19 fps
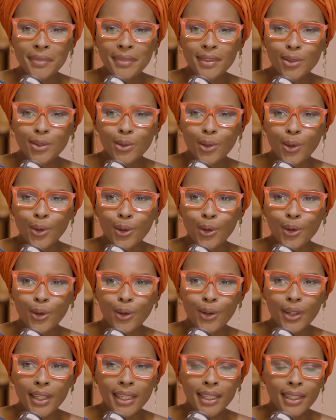
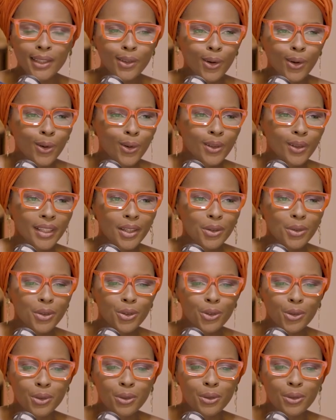So in all that we
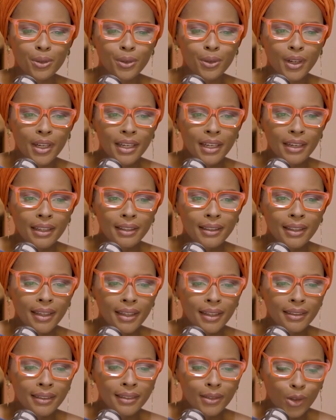do,
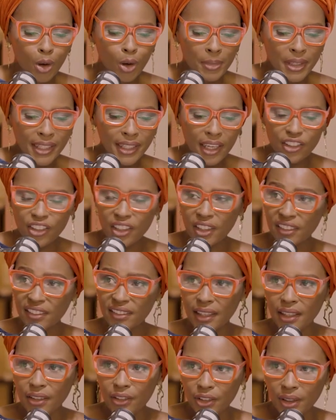the communication is
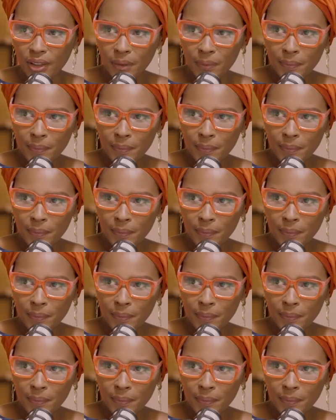central,